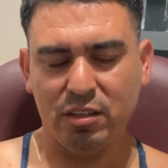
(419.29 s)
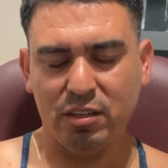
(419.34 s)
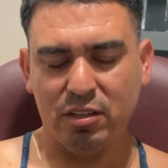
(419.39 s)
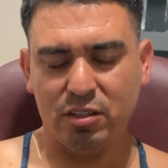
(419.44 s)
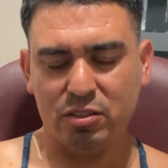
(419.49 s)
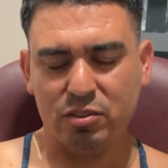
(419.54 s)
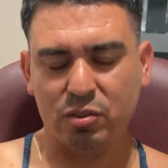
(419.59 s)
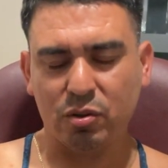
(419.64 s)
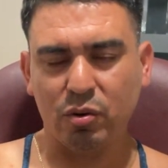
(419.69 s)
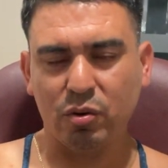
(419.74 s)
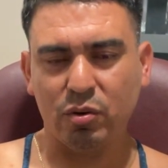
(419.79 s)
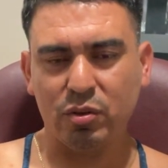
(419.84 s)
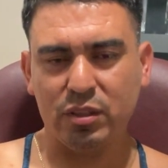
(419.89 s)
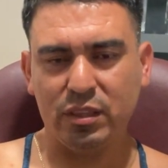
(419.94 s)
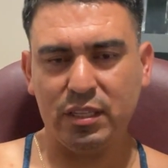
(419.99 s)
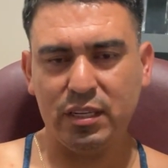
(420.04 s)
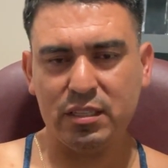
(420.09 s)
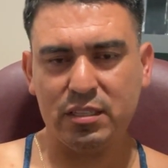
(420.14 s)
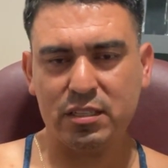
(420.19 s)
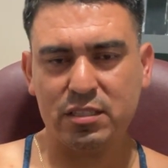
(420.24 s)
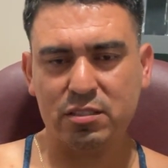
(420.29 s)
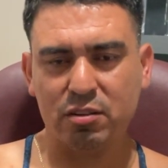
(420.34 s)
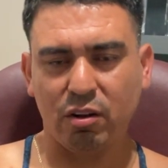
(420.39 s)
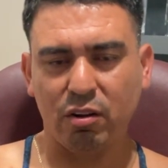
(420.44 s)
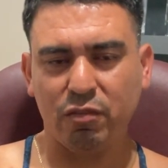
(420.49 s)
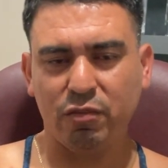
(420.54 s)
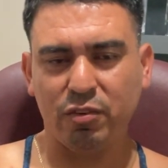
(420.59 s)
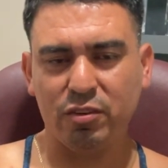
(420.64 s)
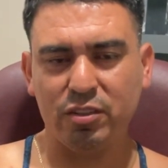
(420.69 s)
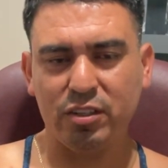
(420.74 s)
So this is
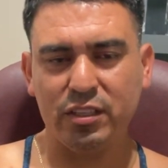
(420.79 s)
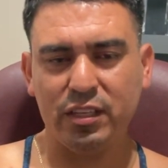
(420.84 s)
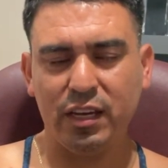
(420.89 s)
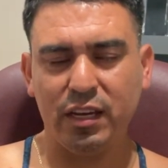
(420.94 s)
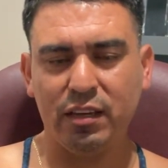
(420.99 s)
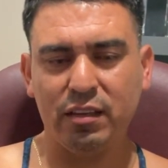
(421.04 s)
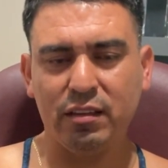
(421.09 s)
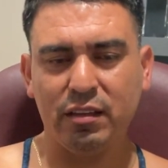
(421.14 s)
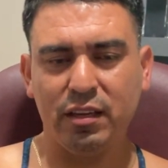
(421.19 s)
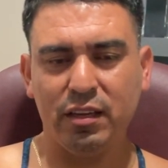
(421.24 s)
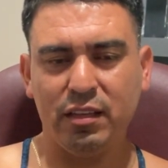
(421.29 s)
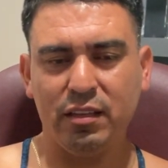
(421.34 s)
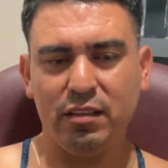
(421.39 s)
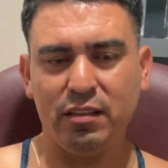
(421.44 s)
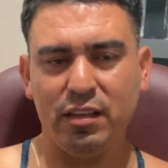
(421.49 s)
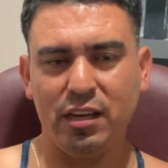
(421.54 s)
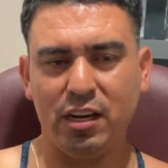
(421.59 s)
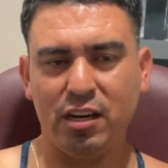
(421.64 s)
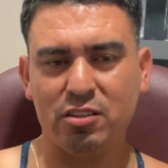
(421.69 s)
all for today. Thank